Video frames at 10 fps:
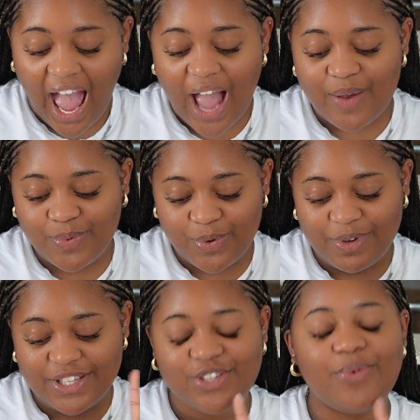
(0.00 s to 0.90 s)
I will
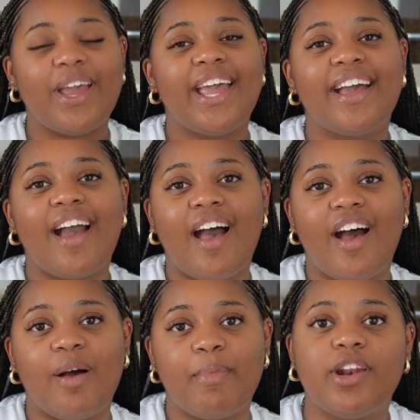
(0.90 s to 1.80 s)
be doing
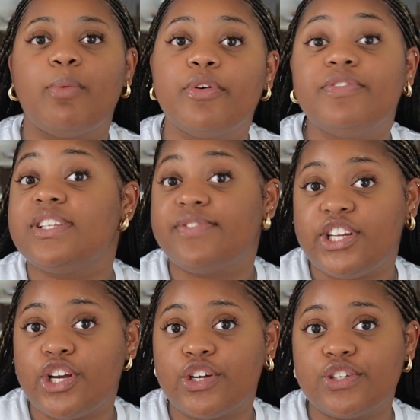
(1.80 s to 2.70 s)
a number of these
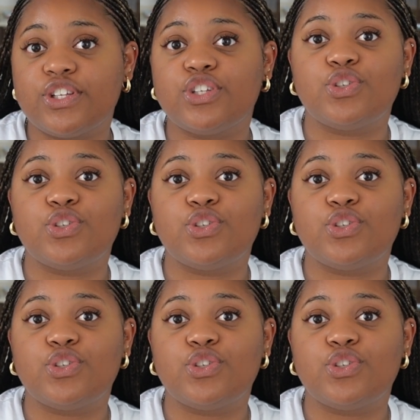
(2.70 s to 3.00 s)
videos,